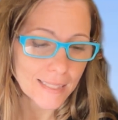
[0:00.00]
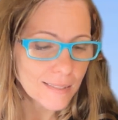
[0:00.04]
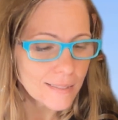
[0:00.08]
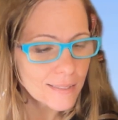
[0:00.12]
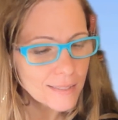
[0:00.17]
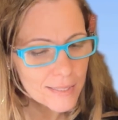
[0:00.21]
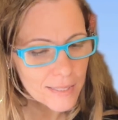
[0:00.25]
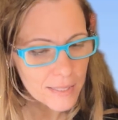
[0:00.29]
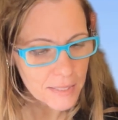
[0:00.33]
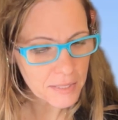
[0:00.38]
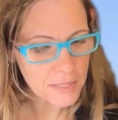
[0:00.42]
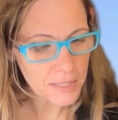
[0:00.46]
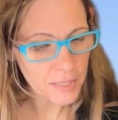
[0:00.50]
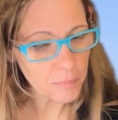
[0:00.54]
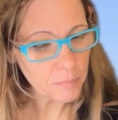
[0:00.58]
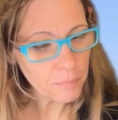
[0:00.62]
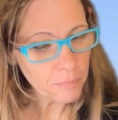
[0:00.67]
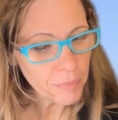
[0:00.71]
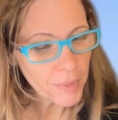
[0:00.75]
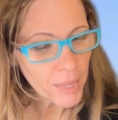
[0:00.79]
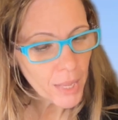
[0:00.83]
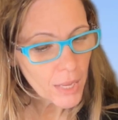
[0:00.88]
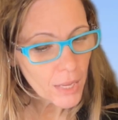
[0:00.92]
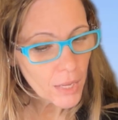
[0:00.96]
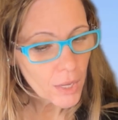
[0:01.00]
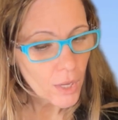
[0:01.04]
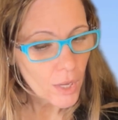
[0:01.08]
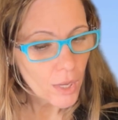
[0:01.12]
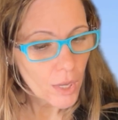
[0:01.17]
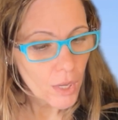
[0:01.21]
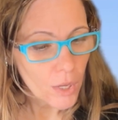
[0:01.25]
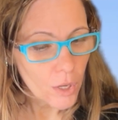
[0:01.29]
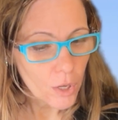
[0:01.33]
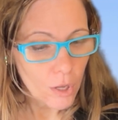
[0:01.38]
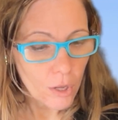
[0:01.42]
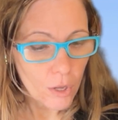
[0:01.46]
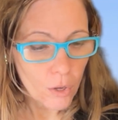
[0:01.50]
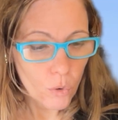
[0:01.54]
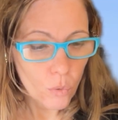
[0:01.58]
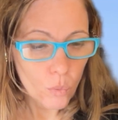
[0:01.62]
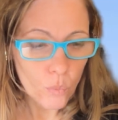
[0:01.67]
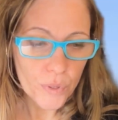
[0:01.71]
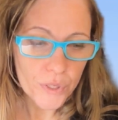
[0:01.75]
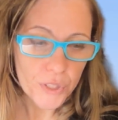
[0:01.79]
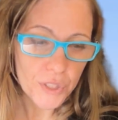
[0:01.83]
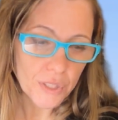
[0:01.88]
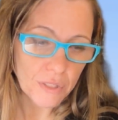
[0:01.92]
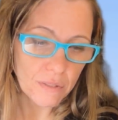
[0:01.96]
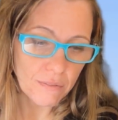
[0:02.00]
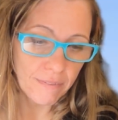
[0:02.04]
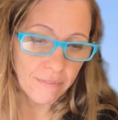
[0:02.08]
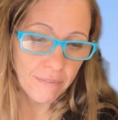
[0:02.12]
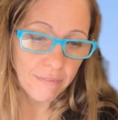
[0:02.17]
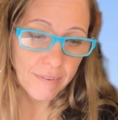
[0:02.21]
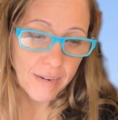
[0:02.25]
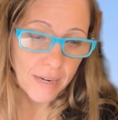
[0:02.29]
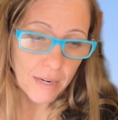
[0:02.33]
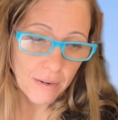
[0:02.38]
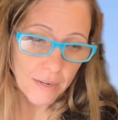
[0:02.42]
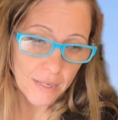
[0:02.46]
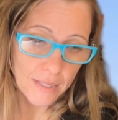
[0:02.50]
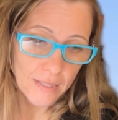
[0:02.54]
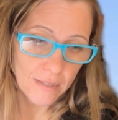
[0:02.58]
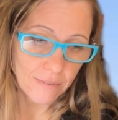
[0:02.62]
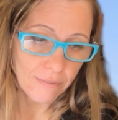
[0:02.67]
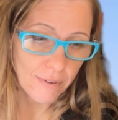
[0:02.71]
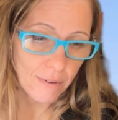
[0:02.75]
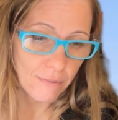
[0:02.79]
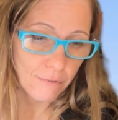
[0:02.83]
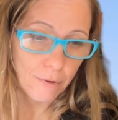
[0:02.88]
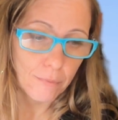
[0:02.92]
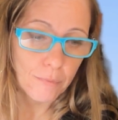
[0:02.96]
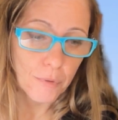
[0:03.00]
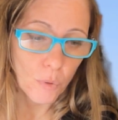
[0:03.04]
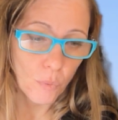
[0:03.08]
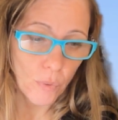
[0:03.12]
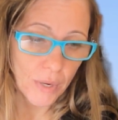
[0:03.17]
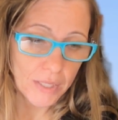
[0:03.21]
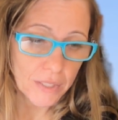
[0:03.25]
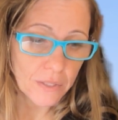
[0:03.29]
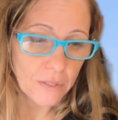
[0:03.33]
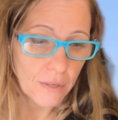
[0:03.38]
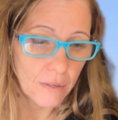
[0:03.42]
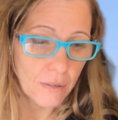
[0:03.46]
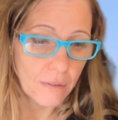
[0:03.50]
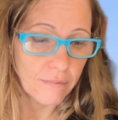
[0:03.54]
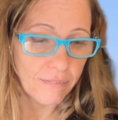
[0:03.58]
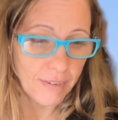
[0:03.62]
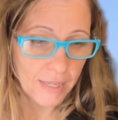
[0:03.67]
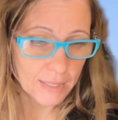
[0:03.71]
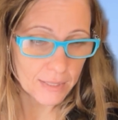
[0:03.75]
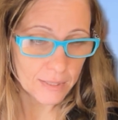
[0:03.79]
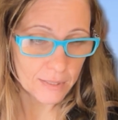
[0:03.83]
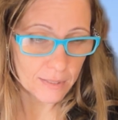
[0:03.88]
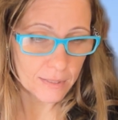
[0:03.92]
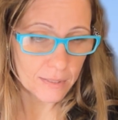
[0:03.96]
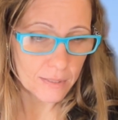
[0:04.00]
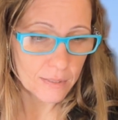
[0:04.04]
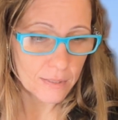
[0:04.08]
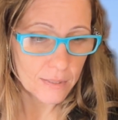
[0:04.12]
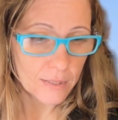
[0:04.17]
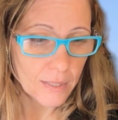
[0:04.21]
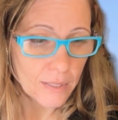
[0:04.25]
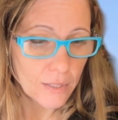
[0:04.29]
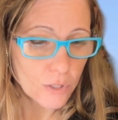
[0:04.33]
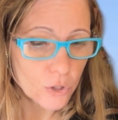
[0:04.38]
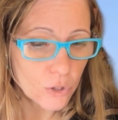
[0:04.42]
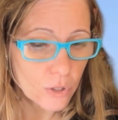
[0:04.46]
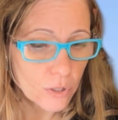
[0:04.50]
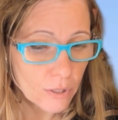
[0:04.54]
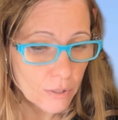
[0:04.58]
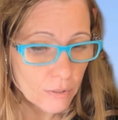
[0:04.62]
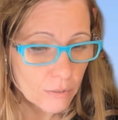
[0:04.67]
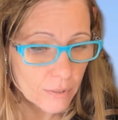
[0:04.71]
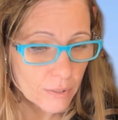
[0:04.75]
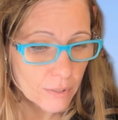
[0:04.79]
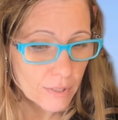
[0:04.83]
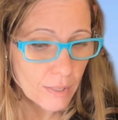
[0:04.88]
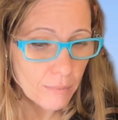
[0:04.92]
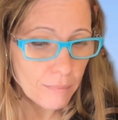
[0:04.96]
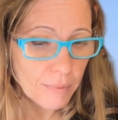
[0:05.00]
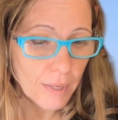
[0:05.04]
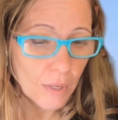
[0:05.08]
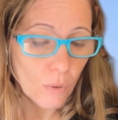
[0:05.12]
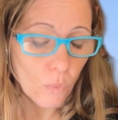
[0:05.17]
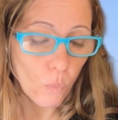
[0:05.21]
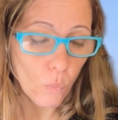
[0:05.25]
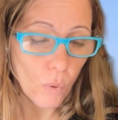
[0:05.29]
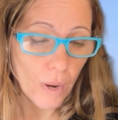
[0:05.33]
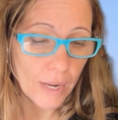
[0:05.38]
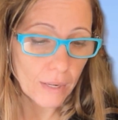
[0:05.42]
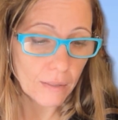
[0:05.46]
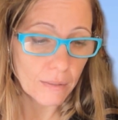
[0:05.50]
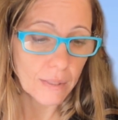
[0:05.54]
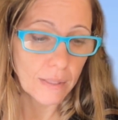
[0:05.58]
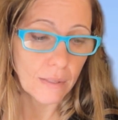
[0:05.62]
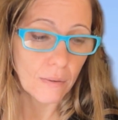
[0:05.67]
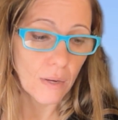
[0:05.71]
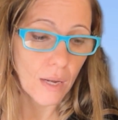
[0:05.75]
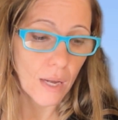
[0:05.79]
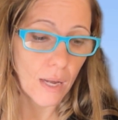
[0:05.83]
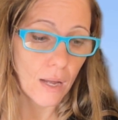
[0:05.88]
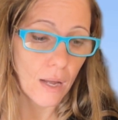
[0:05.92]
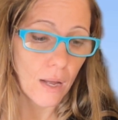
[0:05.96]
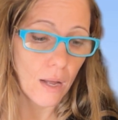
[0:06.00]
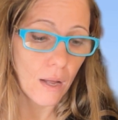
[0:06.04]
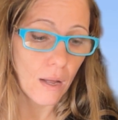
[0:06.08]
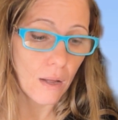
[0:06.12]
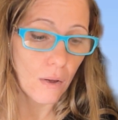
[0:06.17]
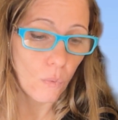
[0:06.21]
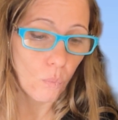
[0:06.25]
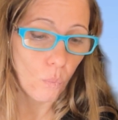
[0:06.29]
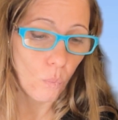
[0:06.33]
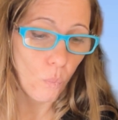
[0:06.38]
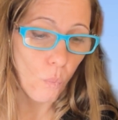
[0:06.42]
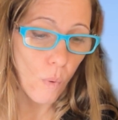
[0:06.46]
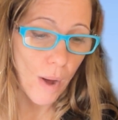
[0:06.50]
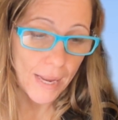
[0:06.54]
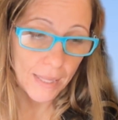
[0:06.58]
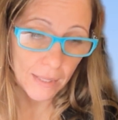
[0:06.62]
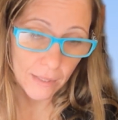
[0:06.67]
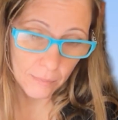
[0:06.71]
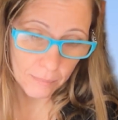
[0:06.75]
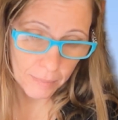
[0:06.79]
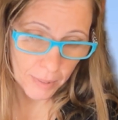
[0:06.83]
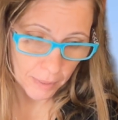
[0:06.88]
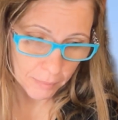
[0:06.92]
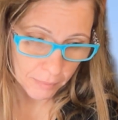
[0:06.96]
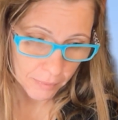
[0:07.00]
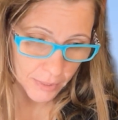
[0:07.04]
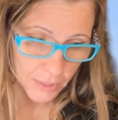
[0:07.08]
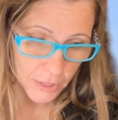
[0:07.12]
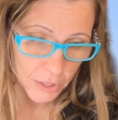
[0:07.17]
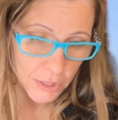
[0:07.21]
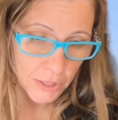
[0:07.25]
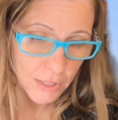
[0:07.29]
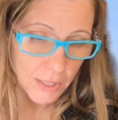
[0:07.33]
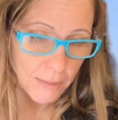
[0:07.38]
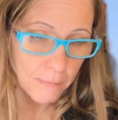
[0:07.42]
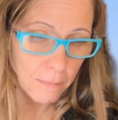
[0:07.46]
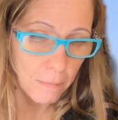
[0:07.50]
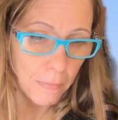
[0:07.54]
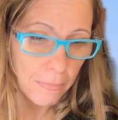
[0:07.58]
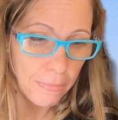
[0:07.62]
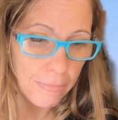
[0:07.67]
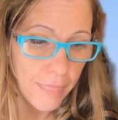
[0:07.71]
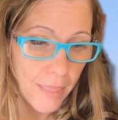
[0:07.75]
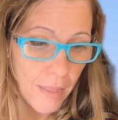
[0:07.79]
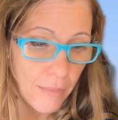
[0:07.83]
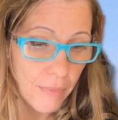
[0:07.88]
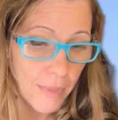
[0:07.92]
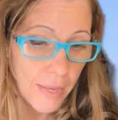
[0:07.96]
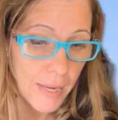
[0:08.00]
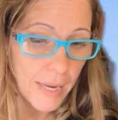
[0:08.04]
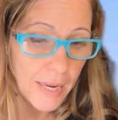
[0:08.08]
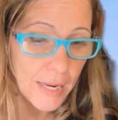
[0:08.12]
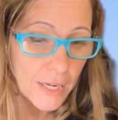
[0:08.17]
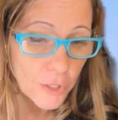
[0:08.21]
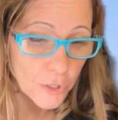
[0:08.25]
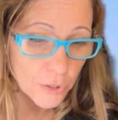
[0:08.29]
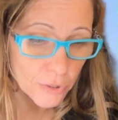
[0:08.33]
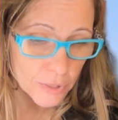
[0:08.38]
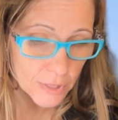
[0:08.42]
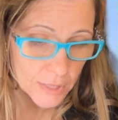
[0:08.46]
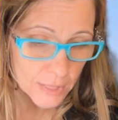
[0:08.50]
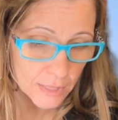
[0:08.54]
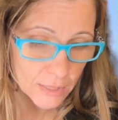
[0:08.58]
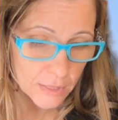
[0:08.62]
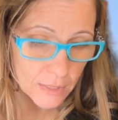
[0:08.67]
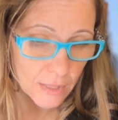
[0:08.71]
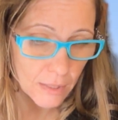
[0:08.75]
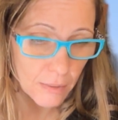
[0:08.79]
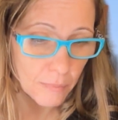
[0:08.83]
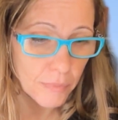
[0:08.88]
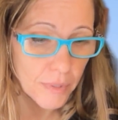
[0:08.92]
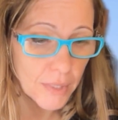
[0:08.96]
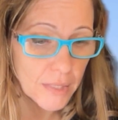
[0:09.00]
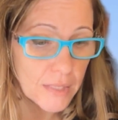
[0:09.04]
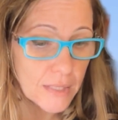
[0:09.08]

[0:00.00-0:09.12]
system which is very different from the Western faces. It is currently being widely published. In the Hindu system, the